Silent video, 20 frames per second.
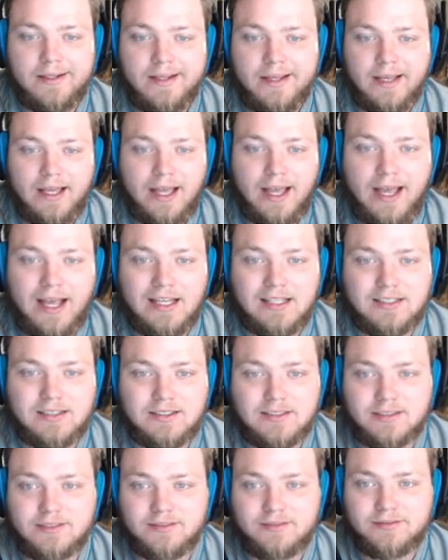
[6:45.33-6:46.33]

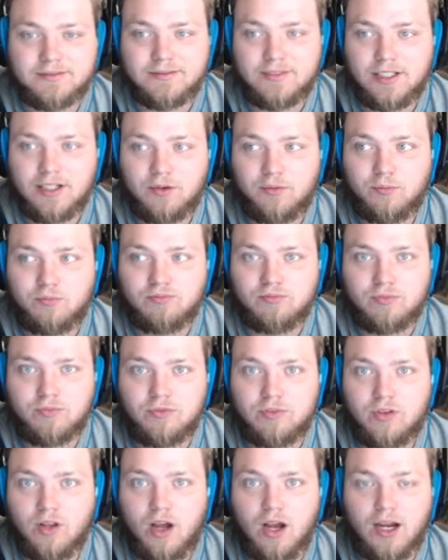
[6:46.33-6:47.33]
has a
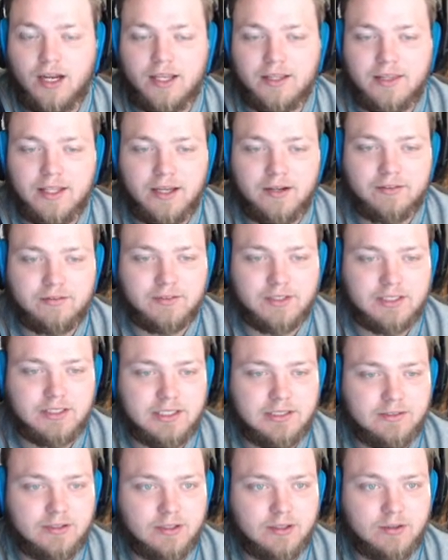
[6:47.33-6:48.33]
lock in that
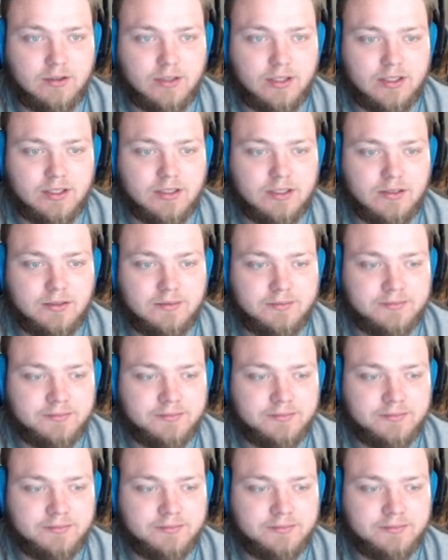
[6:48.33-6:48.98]
receiving core. So